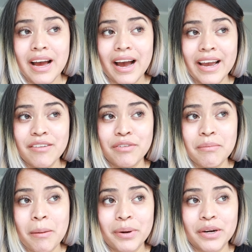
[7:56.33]
I
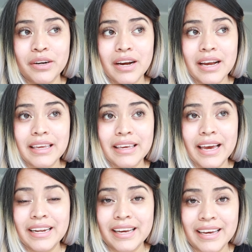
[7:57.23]
remember
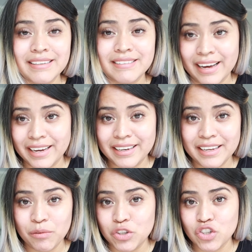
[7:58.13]
getting
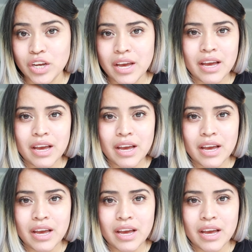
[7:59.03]
anxiety, which